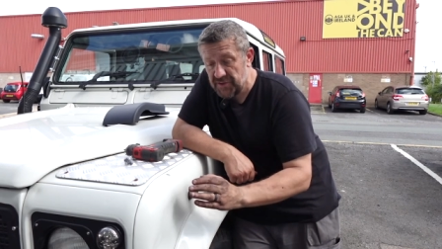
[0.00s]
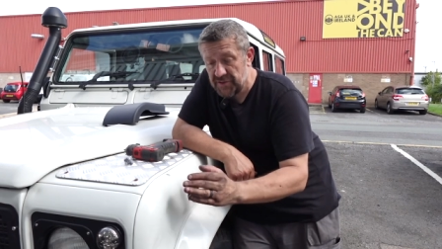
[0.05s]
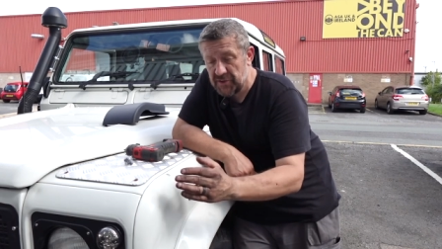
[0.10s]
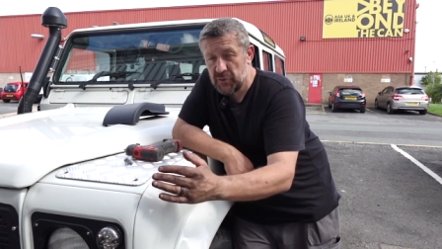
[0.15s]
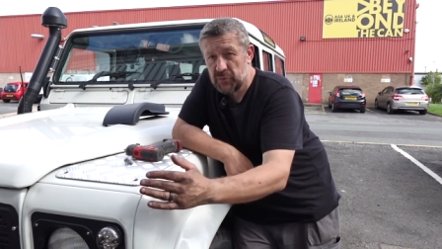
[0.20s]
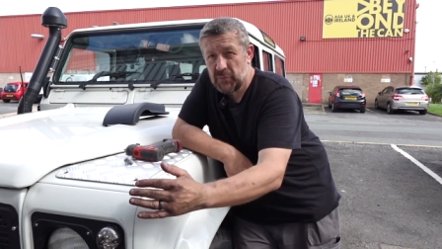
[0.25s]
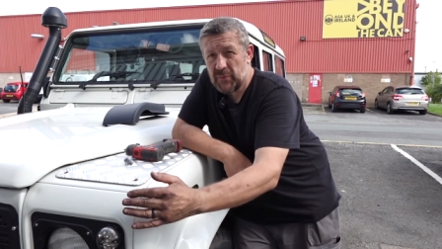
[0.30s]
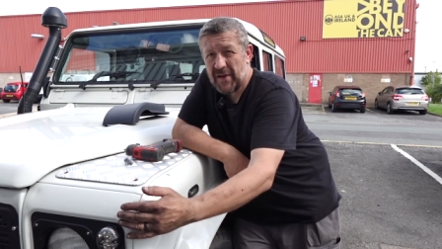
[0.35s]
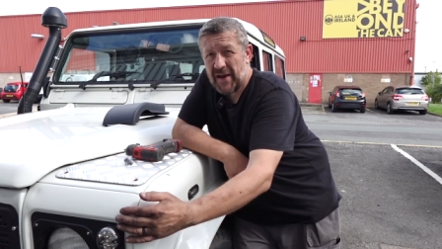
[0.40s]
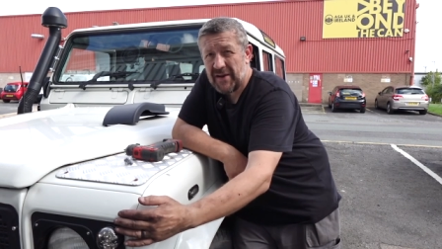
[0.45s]
is
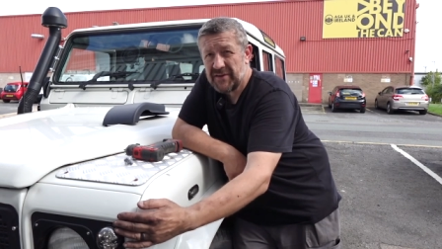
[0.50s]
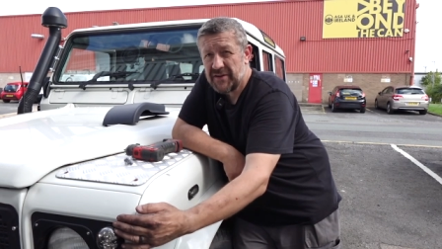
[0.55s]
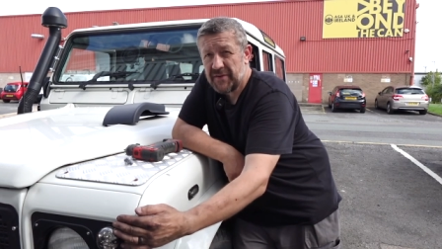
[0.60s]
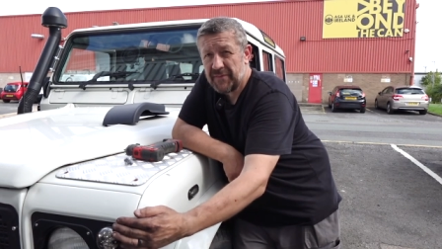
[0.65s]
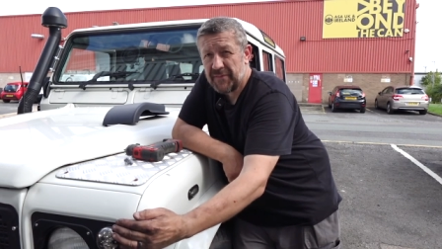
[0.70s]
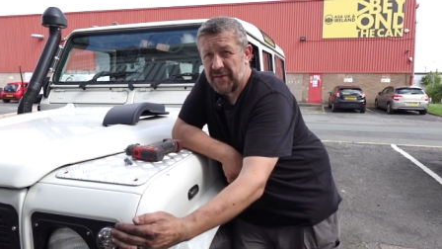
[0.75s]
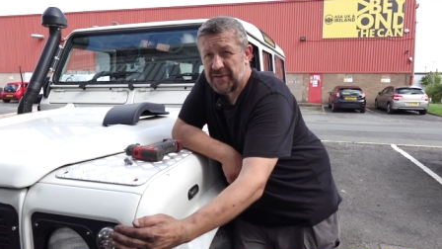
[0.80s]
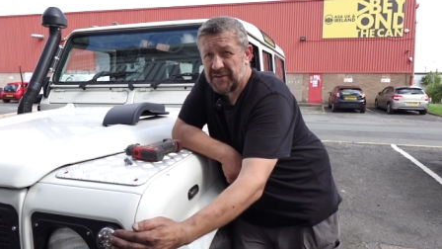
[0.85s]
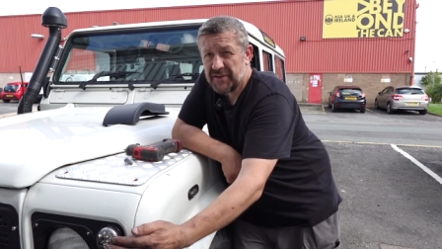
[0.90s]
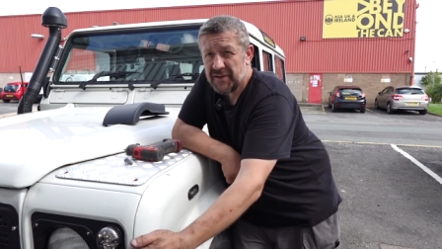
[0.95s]
because we actually
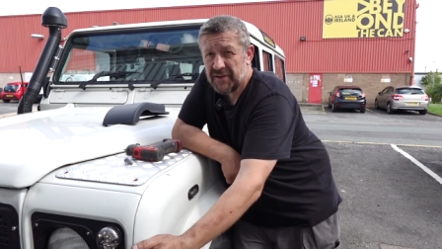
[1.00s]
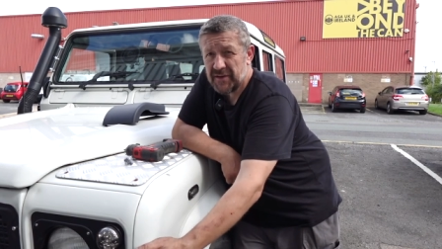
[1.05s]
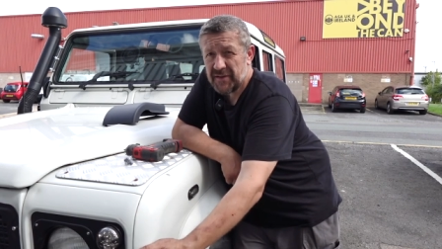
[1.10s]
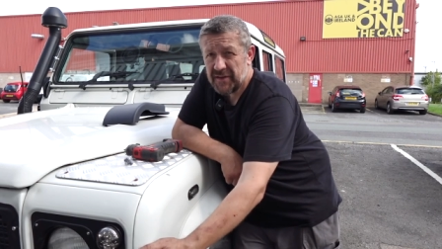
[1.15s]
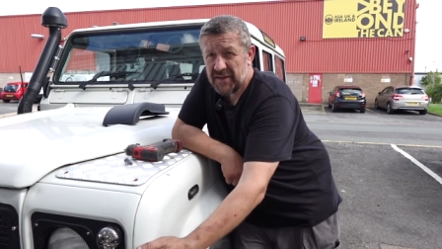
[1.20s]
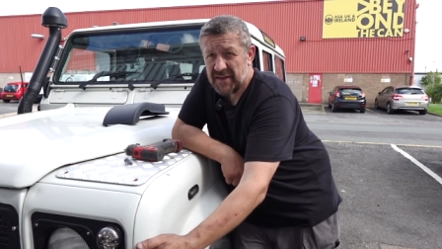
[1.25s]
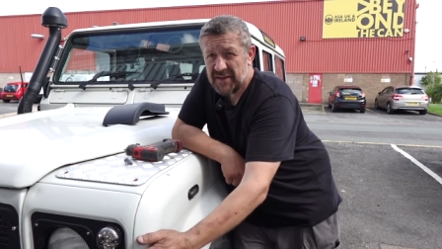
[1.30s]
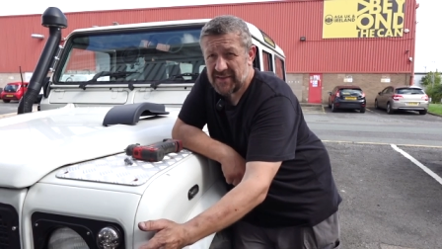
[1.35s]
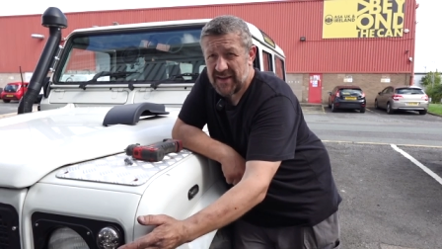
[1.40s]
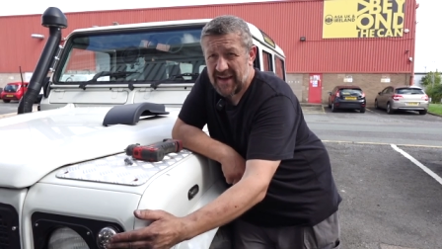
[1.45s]
fitted
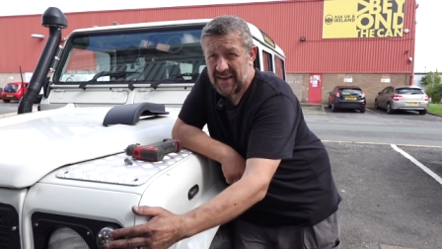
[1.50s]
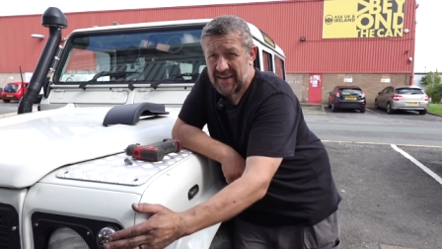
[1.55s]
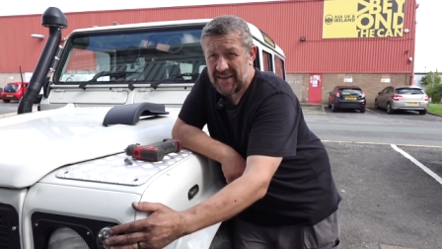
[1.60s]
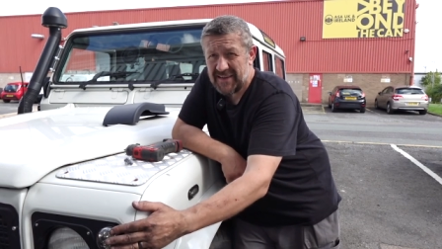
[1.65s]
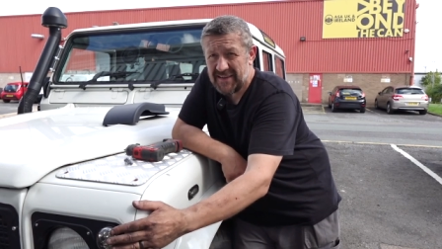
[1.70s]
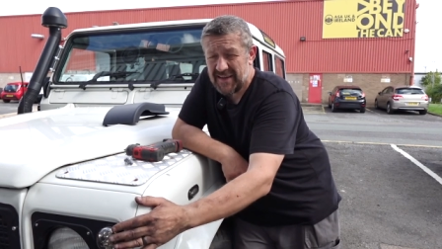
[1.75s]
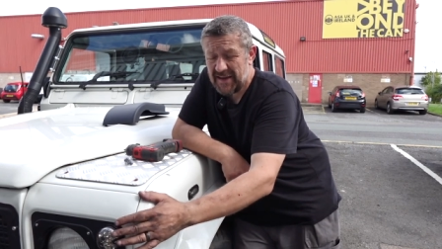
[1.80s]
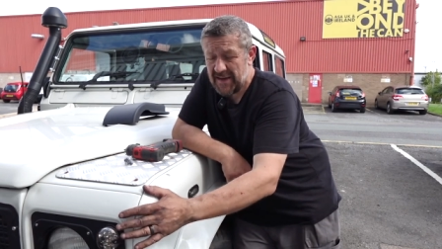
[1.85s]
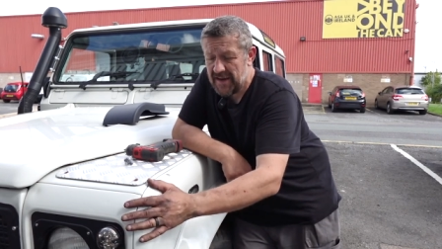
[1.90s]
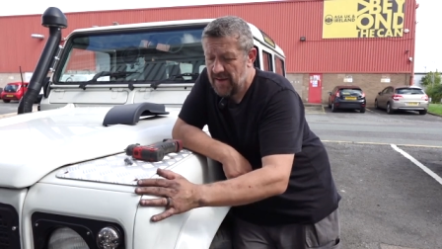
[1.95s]
these
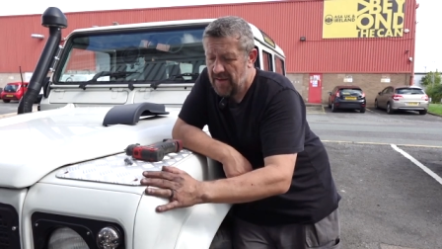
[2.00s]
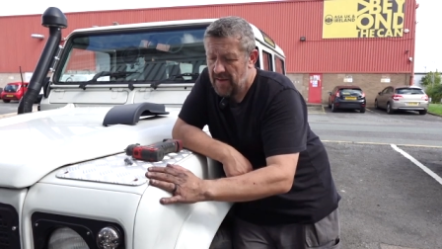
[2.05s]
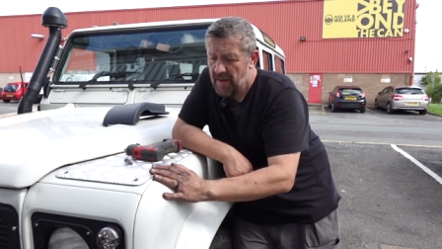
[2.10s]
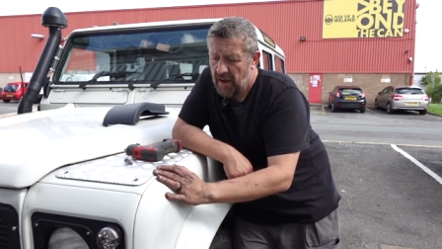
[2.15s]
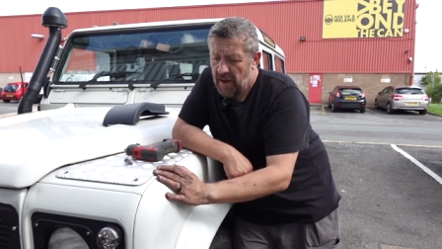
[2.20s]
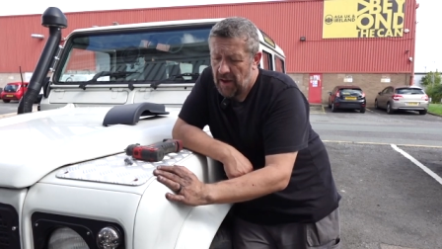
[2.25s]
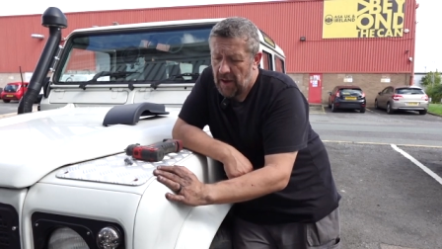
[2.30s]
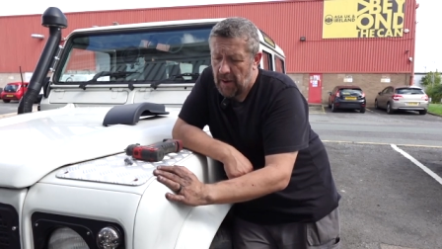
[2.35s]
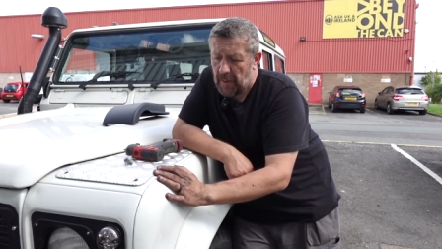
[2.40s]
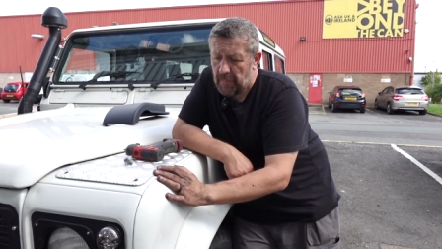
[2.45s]
LED
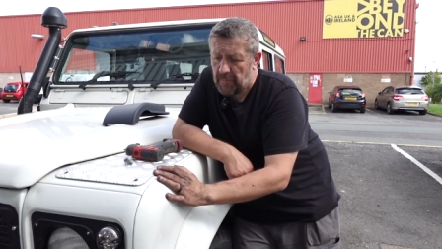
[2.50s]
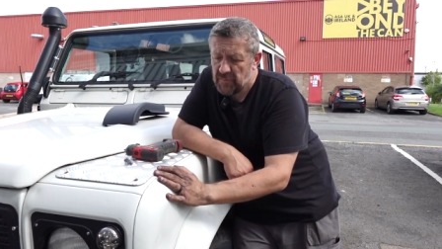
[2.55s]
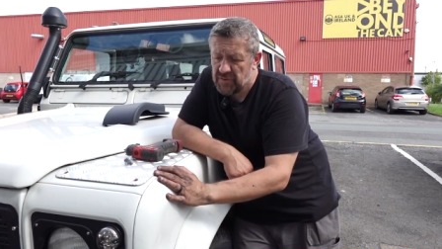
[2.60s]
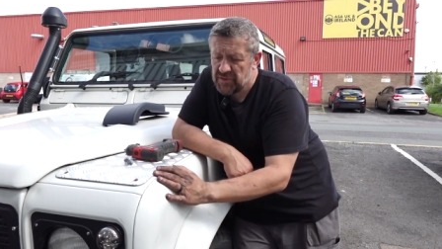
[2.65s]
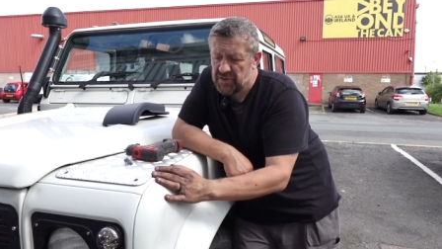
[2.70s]
um,